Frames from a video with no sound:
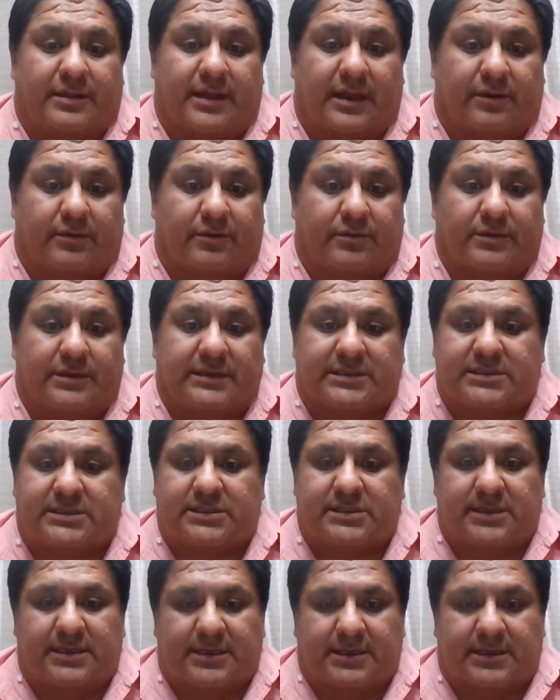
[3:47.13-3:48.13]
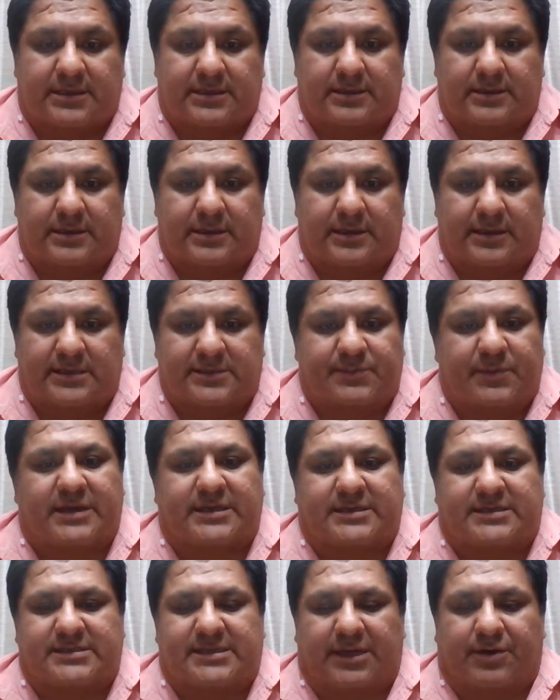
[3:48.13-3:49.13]
It's been
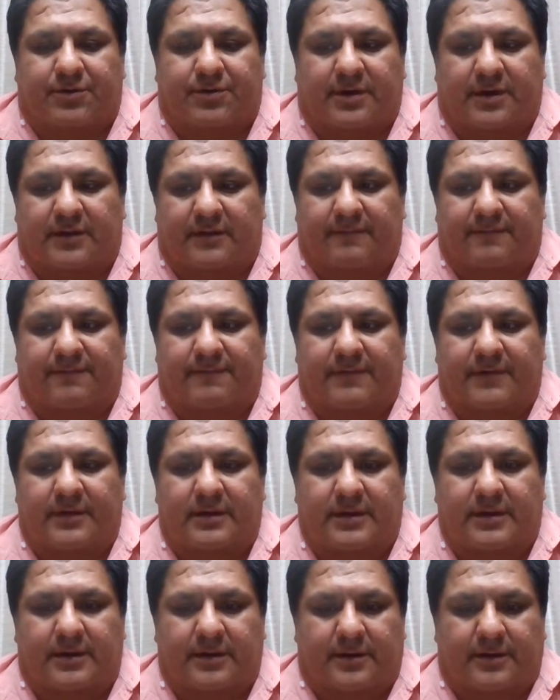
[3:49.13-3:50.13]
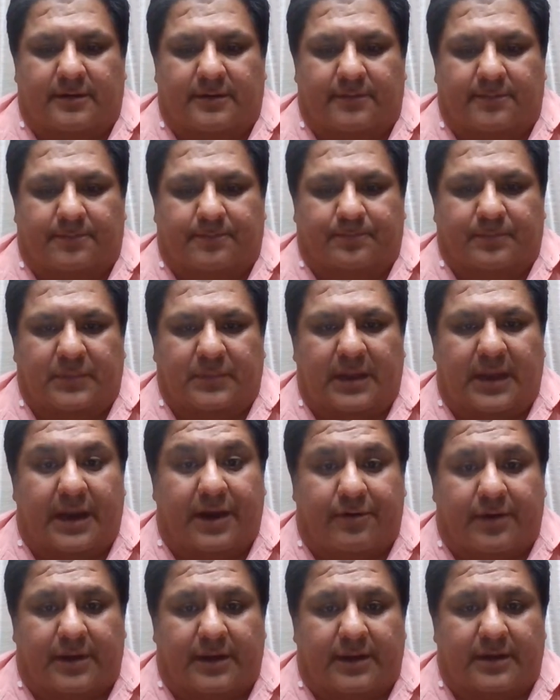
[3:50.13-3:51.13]
a secretive um,
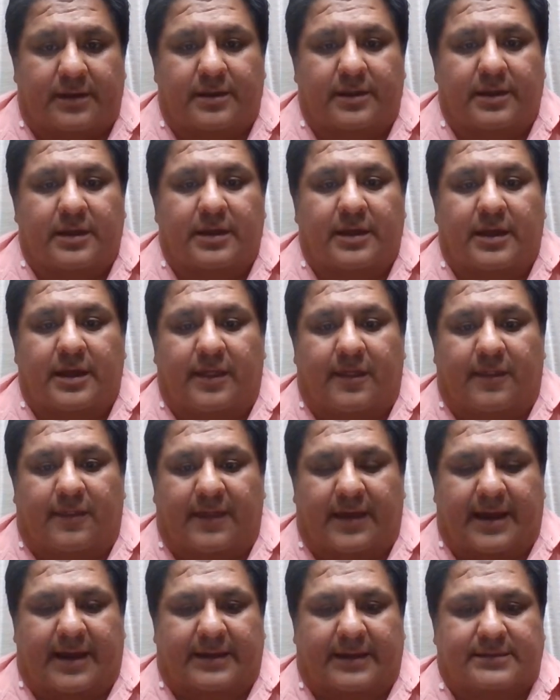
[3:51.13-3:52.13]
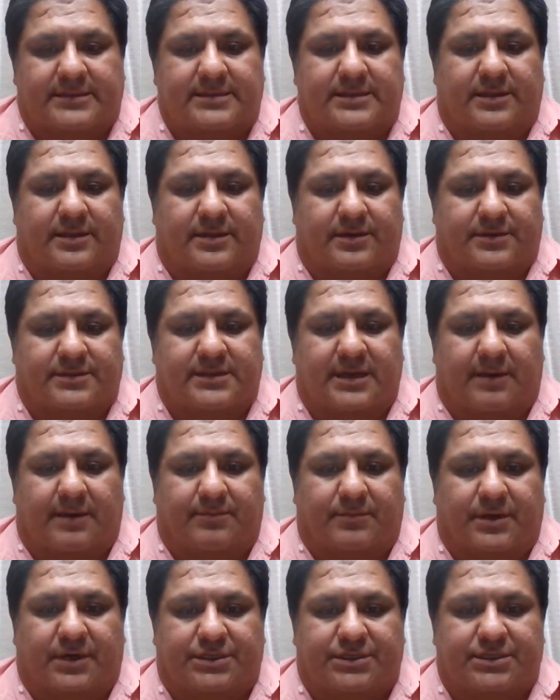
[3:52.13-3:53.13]
area that there's not
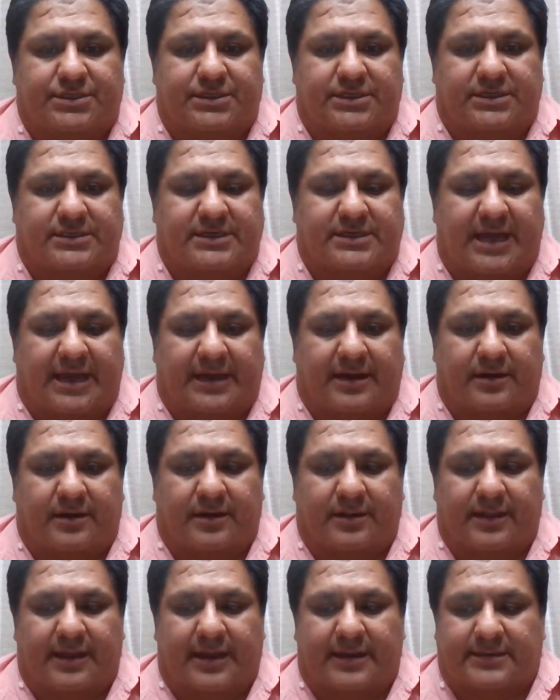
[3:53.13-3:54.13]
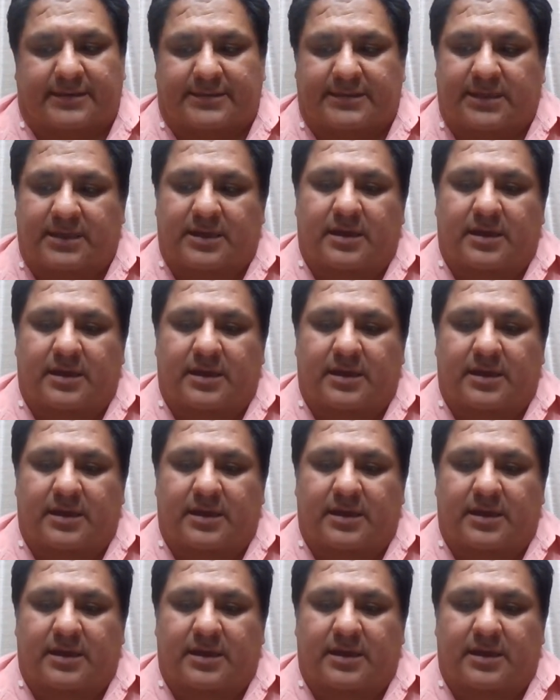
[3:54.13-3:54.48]
much data on that,